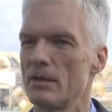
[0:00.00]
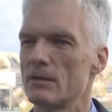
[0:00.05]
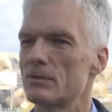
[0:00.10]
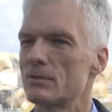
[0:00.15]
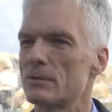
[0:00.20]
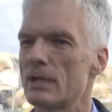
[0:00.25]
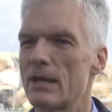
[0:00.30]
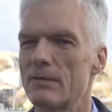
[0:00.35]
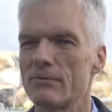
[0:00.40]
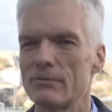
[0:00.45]

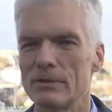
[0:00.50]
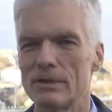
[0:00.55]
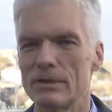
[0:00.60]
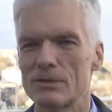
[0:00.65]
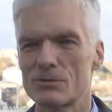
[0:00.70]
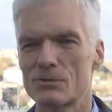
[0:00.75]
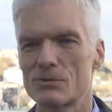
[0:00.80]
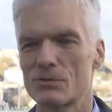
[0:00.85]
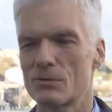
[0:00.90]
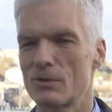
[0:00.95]
Today we
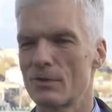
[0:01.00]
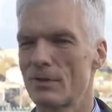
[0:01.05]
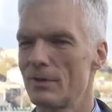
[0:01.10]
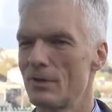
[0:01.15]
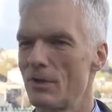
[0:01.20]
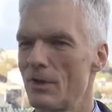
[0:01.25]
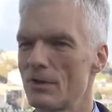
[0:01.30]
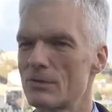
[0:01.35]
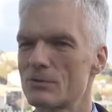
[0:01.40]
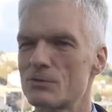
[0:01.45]
need to
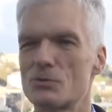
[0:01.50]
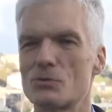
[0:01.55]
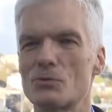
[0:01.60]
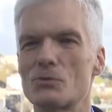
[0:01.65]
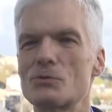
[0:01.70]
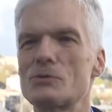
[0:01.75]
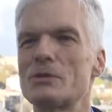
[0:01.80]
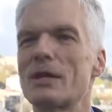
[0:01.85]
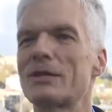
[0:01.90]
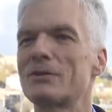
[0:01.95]
learn to
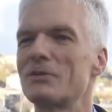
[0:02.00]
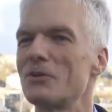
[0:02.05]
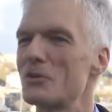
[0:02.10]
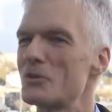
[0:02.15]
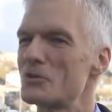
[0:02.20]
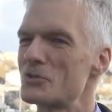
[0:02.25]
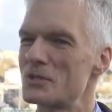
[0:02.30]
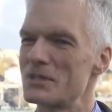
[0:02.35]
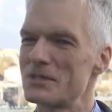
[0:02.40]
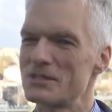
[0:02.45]
use
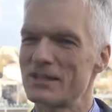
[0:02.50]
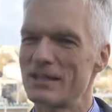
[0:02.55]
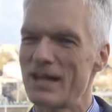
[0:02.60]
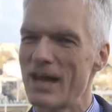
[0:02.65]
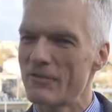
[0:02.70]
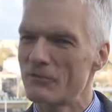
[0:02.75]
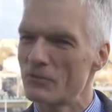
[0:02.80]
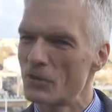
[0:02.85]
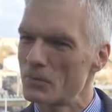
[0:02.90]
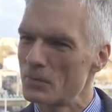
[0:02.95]
technologies that
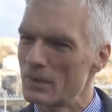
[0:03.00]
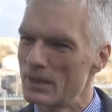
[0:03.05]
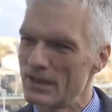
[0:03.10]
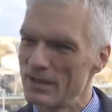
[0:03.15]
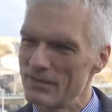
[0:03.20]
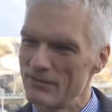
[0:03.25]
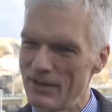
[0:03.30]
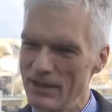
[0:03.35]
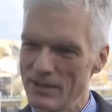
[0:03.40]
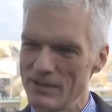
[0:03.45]
have not been
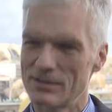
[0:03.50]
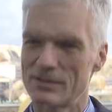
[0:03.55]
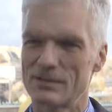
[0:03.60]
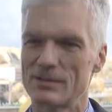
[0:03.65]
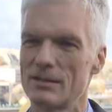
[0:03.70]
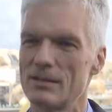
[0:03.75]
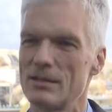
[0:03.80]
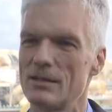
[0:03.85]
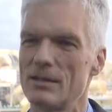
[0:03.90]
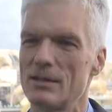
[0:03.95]
invented
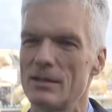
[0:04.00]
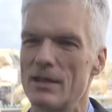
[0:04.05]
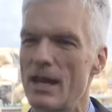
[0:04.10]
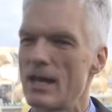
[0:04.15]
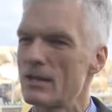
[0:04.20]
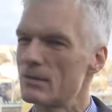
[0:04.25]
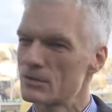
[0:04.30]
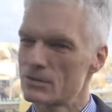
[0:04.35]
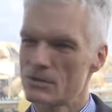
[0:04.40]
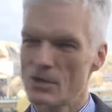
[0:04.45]

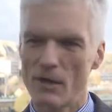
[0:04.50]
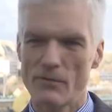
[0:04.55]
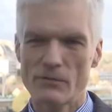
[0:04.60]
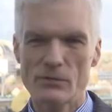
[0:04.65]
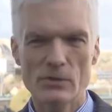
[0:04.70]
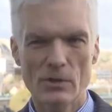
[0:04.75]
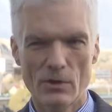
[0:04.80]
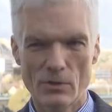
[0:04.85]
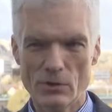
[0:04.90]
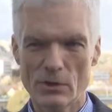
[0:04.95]
and to solve
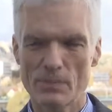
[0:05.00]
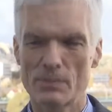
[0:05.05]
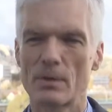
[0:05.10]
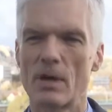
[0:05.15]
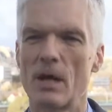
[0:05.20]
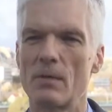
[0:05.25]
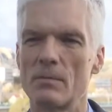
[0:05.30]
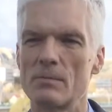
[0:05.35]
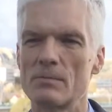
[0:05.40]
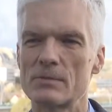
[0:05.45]
social
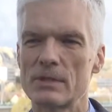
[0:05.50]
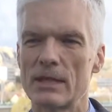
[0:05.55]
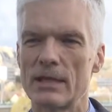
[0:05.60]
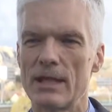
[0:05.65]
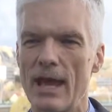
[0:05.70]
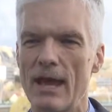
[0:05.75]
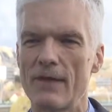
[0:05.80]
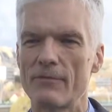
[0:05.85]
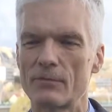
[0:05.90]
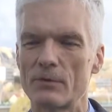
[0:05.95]
problems that
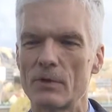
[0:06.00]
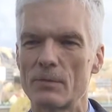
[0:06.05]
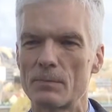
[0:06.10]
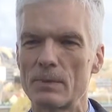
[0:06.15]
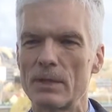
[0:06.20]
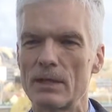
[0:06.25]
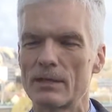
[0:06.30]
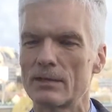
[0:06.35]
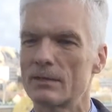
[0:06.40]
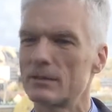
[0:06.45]
have not
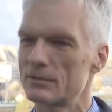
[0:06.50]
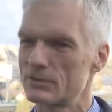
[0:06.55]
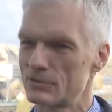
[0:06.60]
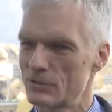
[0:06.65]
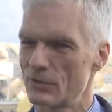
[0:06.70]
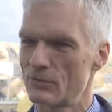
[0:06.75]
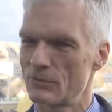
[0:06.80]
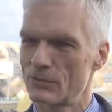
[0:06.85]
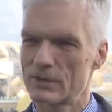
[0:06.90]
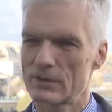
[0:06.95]
been
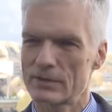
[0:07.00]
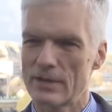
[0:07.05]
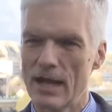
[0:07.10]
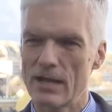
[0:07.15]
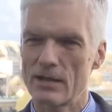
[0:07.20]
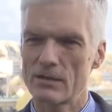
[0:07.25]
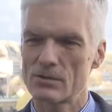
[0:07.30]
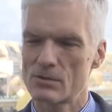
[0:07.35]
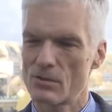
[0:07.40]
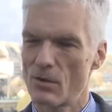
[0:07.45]
sort of
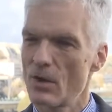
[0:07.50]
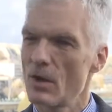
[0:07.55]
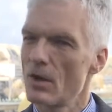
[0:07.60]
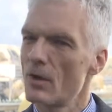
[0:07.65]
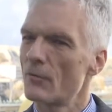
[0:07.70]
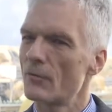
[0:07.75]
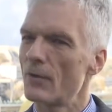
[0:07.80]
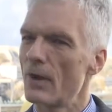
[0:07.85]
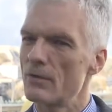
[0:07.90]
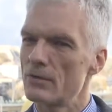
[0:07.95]
created. So
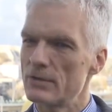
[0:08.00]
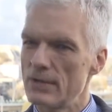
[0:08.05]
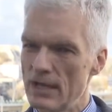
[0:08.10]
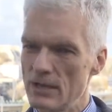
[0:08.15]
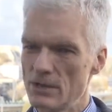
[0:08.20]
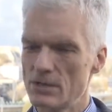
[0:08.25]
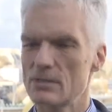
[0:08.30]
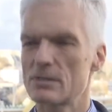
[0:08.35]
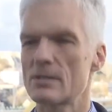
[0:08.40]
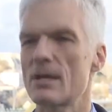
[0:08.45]

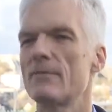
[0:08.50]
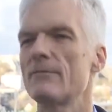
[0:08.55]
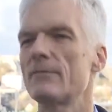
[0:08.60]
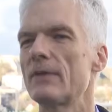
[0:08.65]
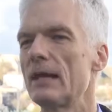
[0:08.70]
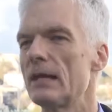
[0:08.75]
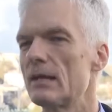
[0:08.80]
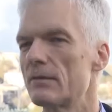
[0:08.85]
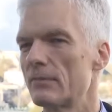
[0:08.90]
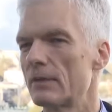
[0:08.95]
foundations are
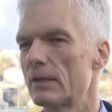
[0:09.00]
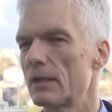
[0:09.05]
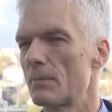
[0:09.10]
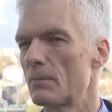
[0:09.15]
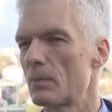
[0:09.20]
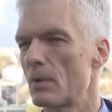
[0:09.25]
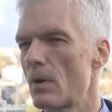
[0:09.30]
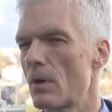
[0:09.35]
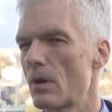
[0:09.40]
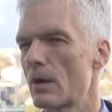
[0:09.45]
very, very
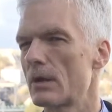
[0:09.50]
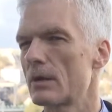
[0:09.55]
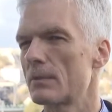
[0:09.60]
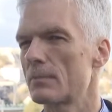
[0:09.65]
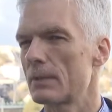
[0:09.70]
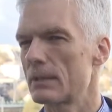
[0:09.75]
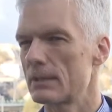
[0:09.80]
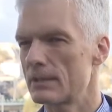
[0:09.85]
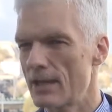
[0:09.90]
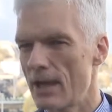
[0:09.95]

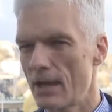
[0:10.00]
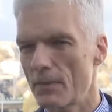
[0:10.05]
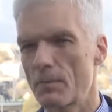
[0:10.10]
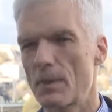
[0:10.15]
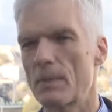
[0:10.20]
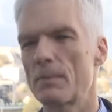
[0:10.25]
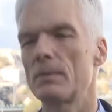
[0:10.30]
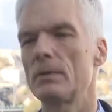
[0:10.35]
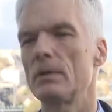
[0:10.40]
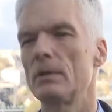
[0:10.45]
important, but young
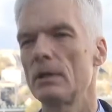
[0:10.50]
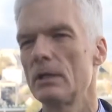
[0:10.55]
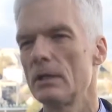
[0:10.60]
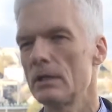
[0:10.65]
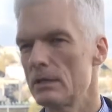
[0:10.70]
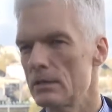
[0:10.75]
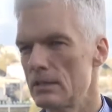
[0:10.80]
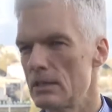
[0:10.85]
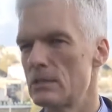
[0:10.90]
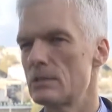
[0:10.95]
people
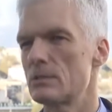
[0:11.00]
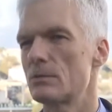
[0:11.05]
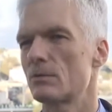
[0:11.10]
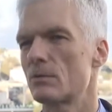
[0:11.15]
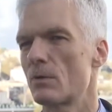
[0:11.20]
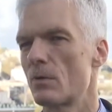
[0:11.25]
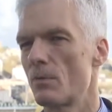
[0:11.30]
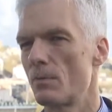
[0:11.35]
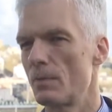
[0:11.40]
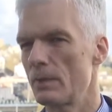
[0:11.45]
need to
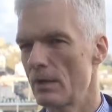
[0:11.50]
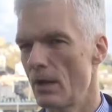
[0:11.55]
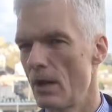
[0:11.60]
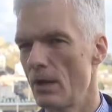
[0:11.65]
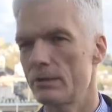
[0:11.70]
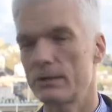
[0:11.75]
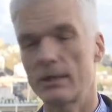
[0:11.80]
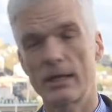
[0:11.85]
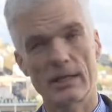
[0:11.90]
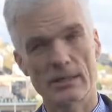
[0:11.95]
go
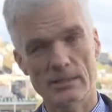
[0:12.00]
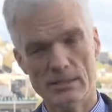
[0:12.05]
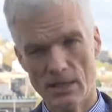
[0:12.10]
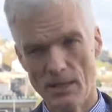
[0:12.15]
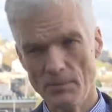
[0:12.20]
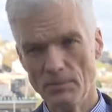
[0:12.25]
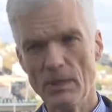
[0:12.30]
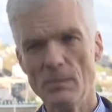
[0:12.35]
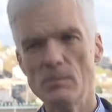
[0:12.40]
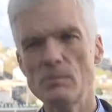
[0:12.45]
beyond that and
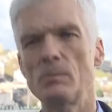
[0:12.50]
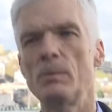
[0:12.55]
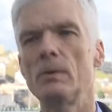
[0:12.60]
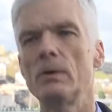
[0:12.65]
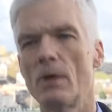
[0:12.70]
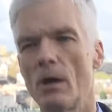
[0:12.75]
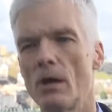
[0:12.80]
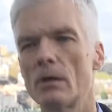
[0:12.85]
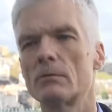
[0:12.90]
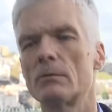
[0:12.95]
sometimes
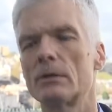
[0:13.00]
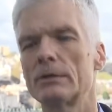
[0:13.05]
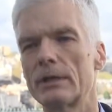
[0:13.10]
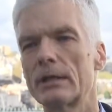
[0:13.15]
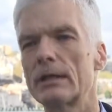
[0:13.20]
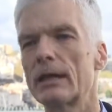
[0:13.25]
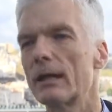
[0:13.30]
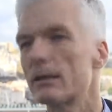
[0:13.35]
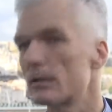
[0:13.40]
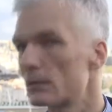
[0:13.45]
beyond what
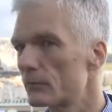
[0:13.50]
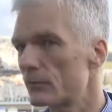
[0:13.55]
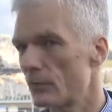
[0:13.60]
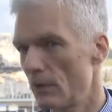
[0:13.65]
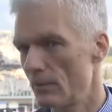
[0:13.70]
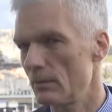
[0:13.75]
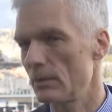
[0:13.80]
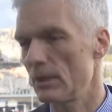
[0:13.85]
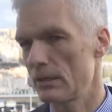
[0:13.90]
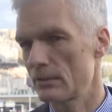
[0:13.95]
they get in
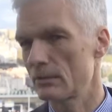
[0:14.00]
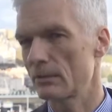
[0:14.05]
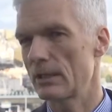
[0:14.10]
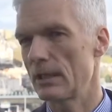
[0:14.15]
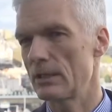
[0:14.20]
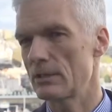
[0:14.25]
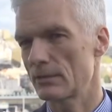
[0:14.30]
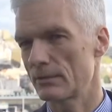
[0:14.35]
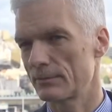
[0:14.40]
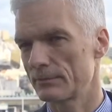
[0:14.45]
formal
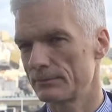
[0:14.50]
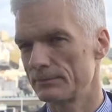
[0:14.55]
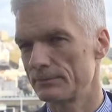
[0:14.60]
education.